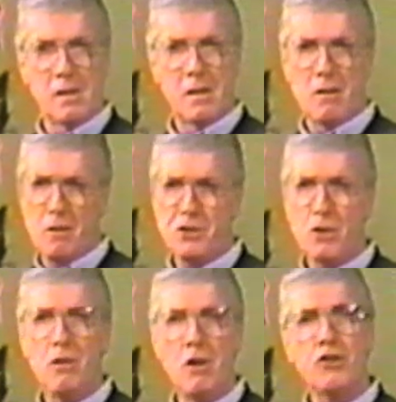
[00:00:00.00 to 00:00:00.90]
Also,
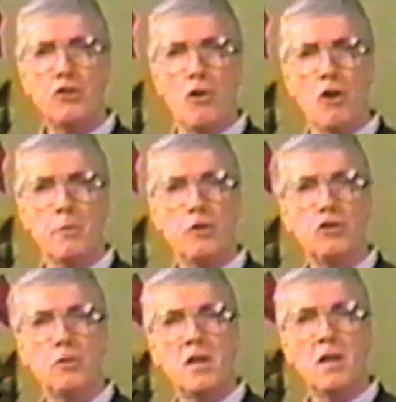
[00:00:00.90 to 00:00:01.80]
larger ornaments
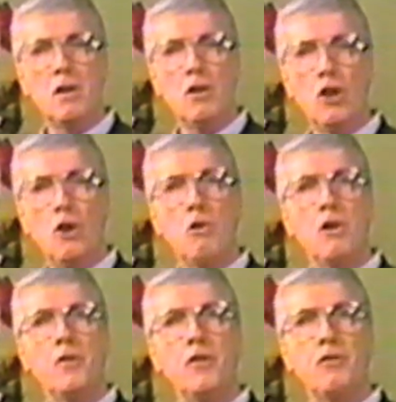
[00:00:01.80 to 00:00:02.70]
should be hung lower
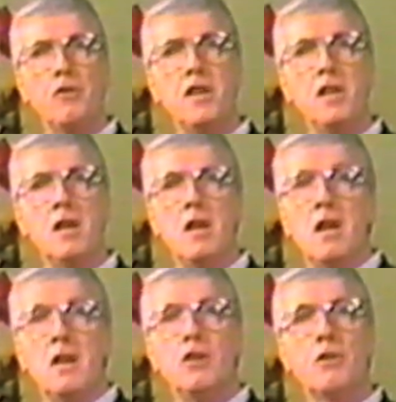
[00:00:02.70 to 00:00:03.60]
on the tree,
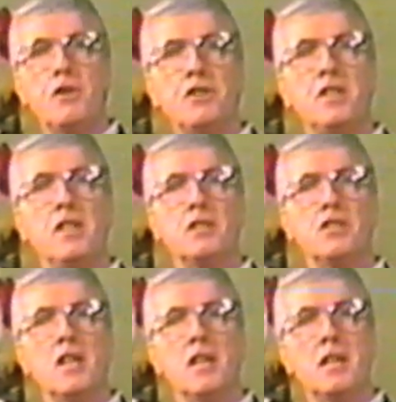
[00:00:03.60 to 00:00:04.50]
decreasing in
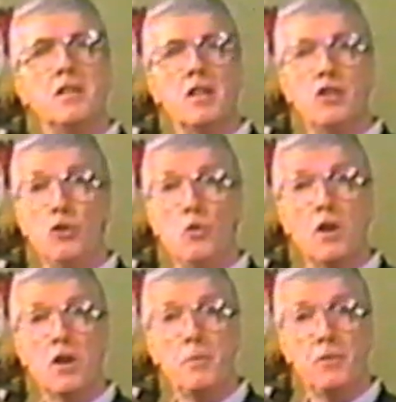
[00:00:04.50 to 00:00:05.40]
size as you
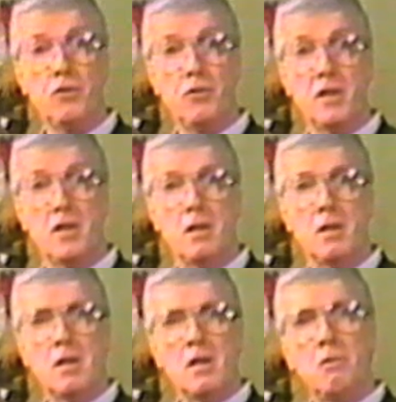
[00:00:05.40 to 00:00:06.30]
work up the tree,
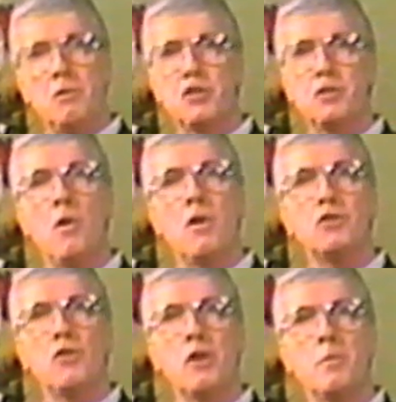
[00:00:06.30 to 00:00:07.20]
with the smallest
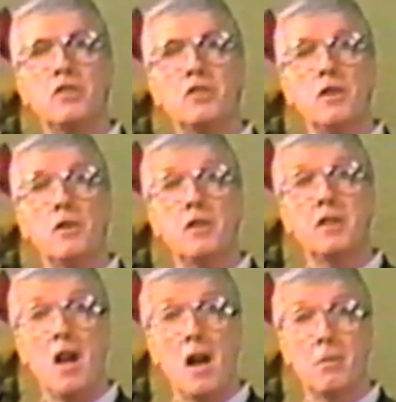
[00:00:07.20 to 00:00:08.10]
ornaments near the
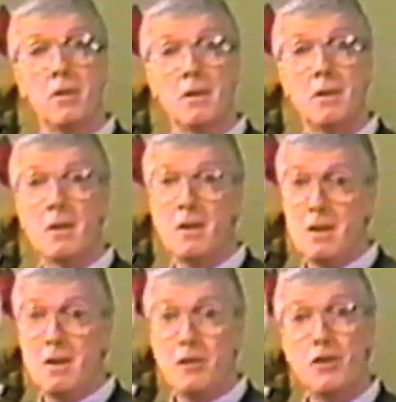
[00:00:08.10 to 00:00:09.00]
top.
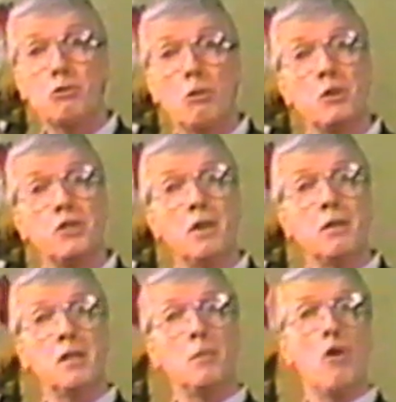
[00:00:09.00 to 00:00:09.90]
This will result
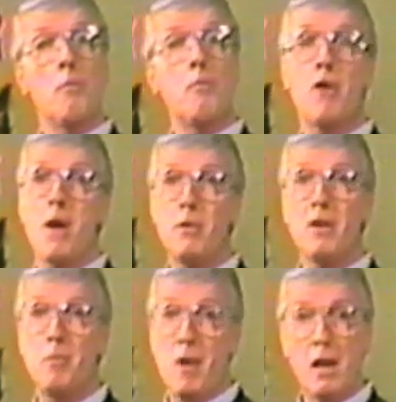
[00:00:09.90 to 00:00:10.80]
in a more properly
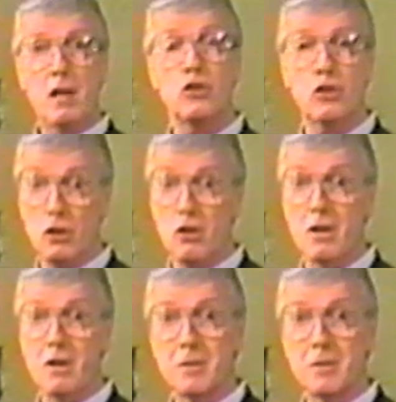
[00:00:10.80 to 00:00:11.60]
balanced look.